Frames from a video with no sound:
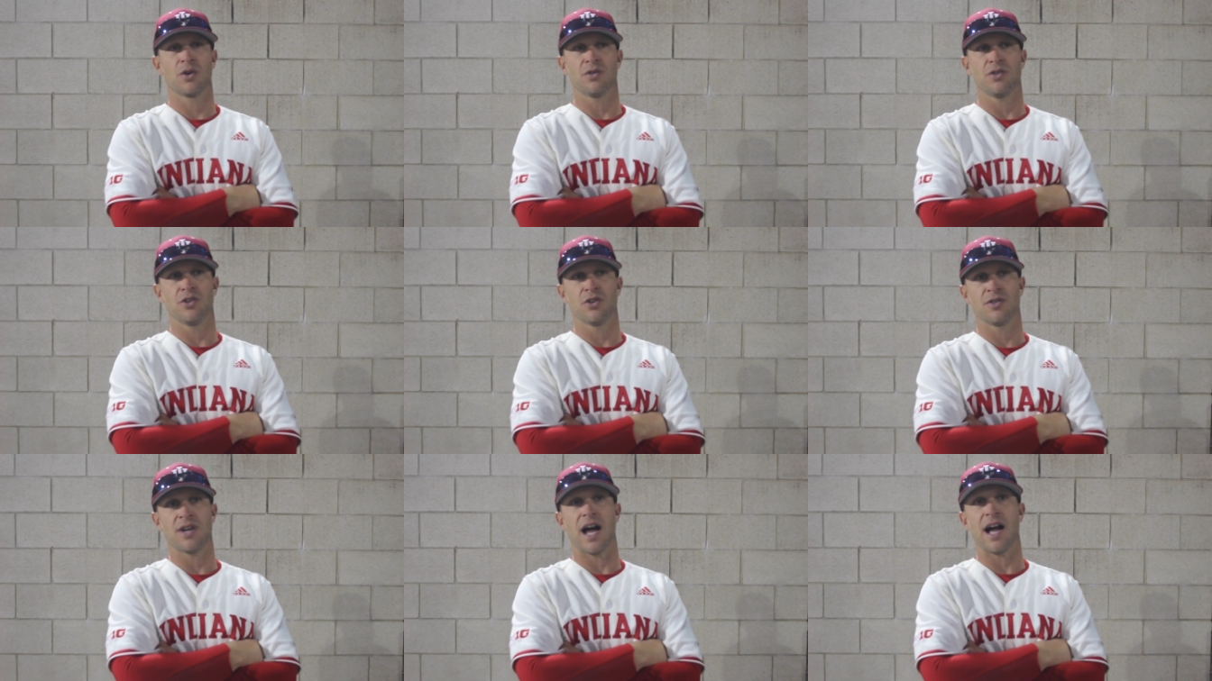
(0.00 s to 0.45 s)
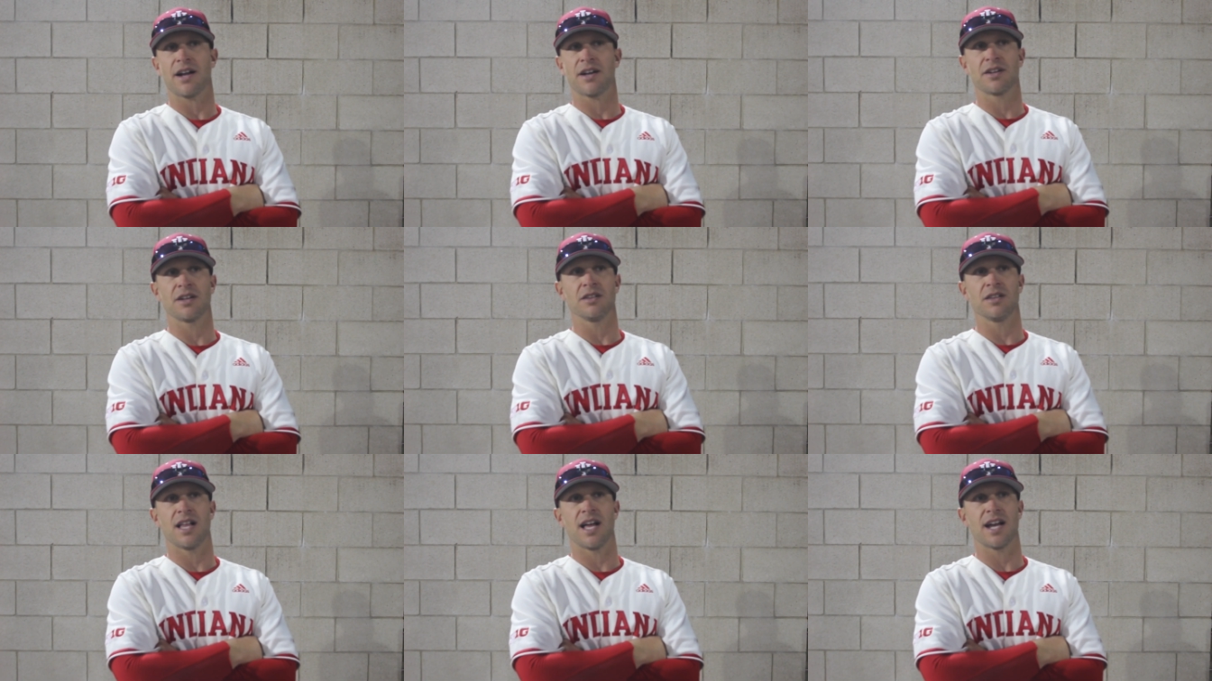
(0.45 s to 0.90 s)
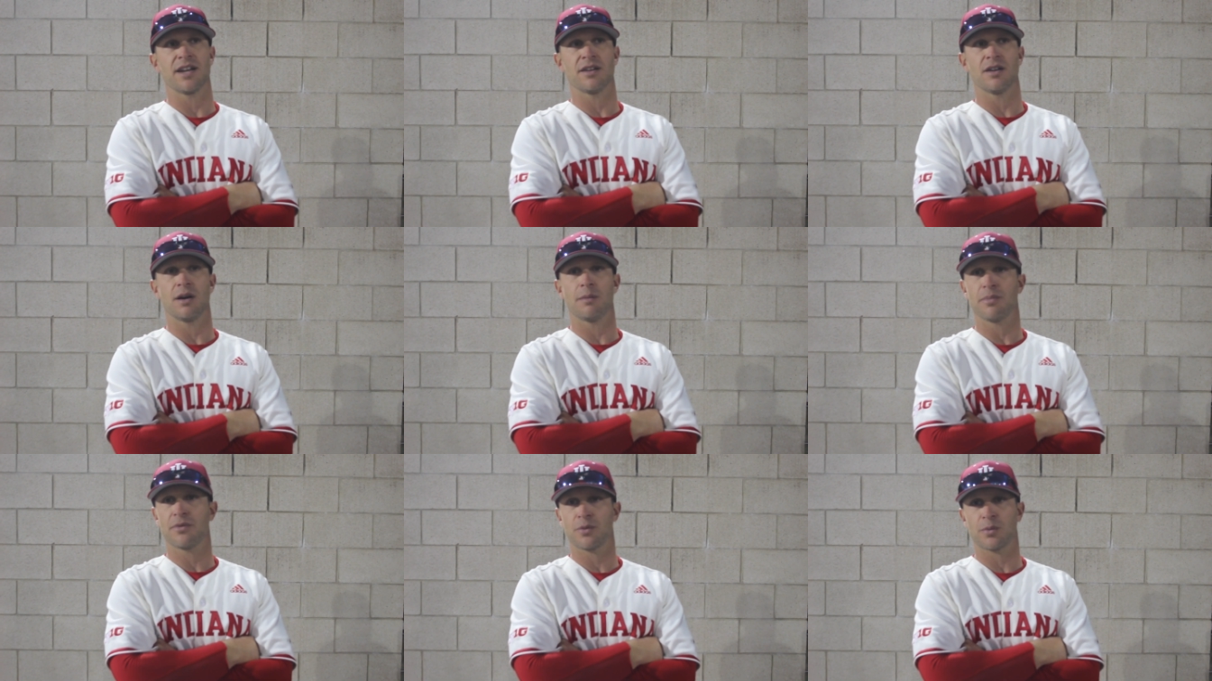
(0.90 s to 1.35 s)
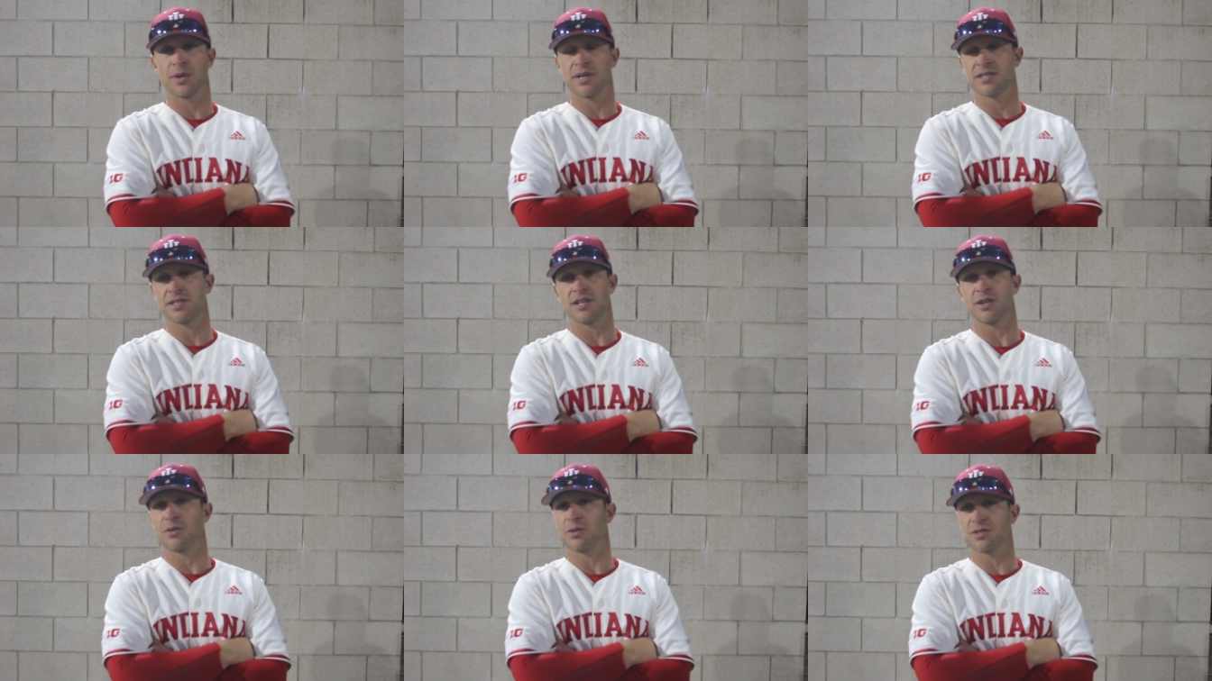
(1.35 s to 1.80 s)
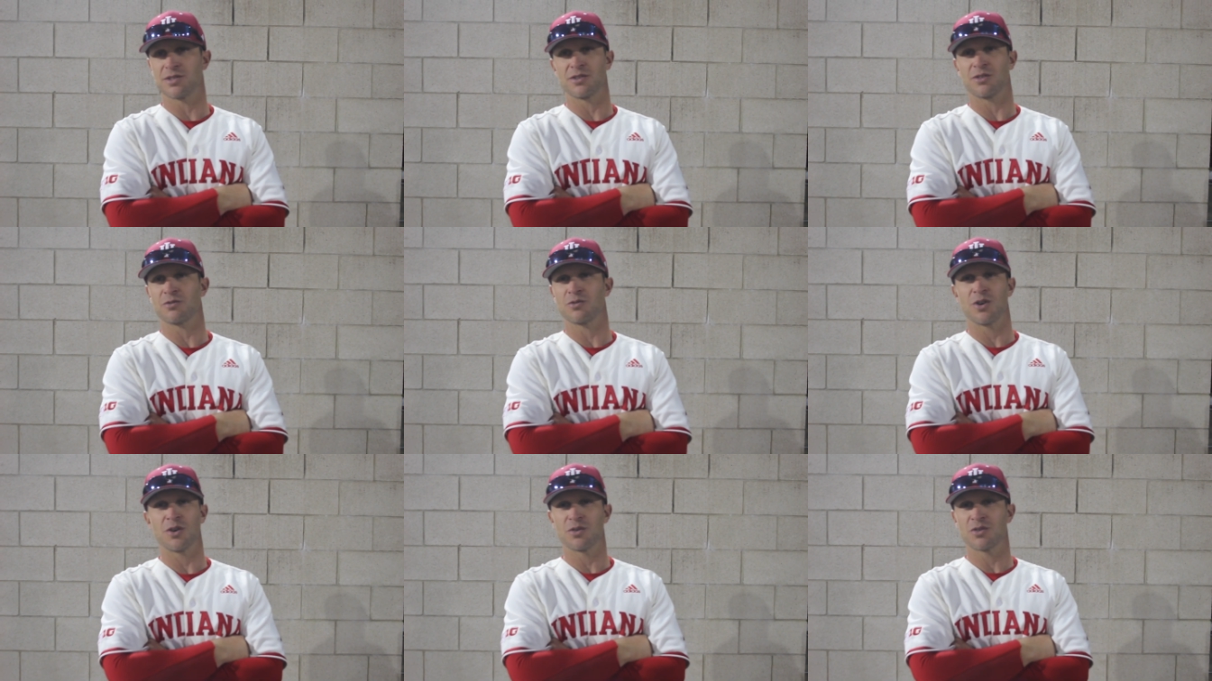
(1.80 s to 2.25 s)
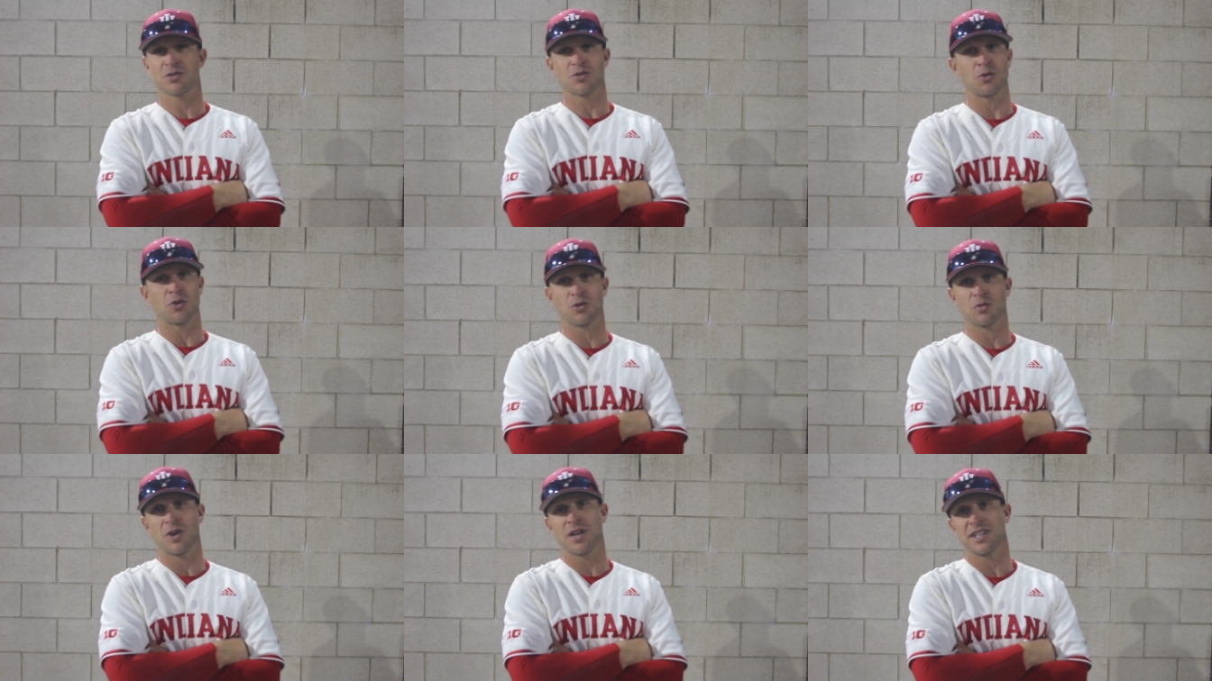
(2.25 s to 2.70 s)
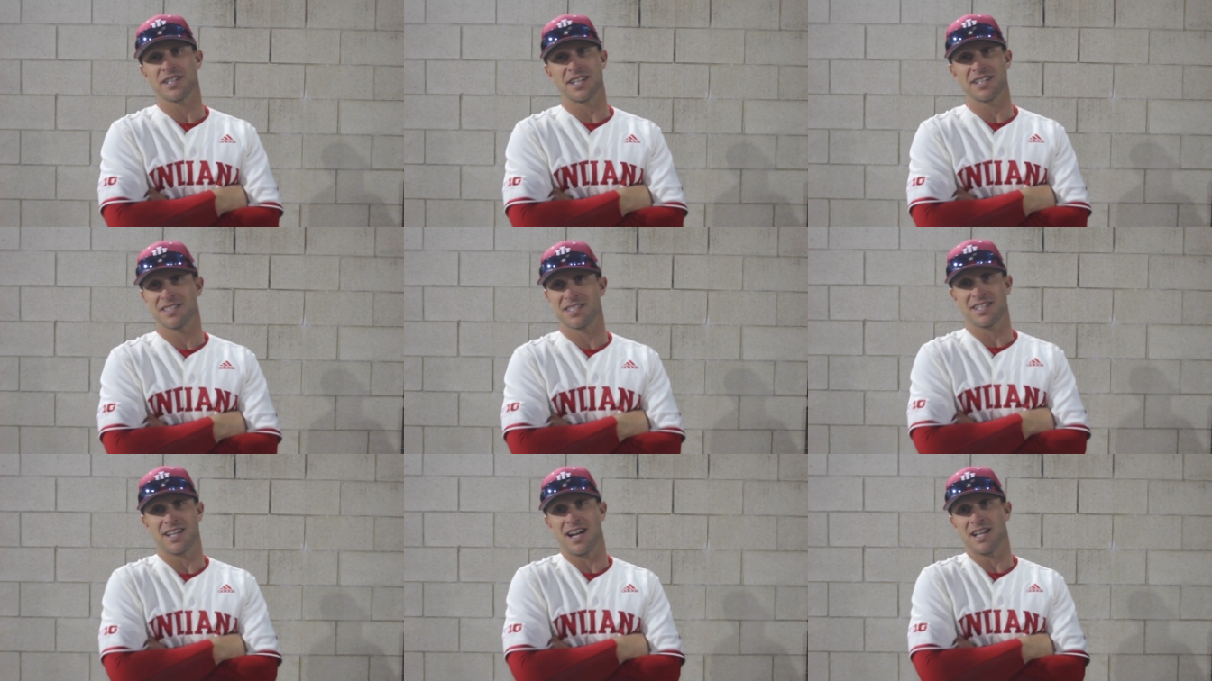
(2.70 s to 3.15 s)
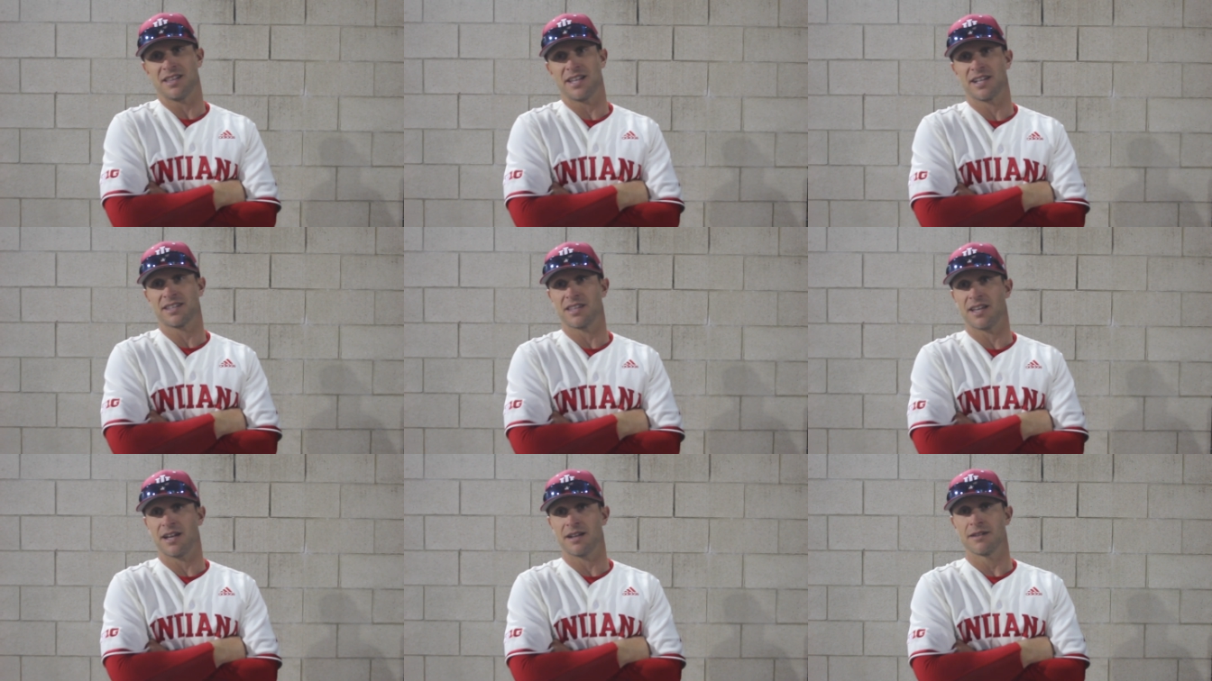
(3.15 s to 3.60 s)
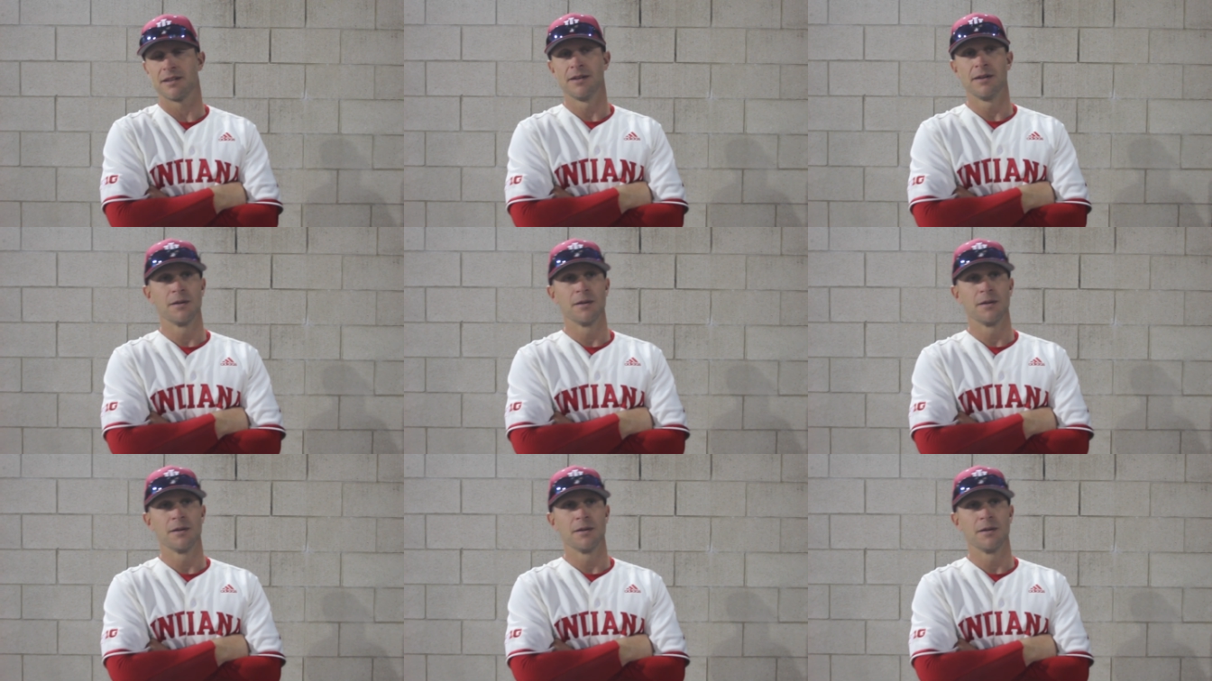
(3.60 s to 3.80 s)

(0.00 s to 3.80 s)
You're not going to line up three singles in a row to score a run against a guy like that.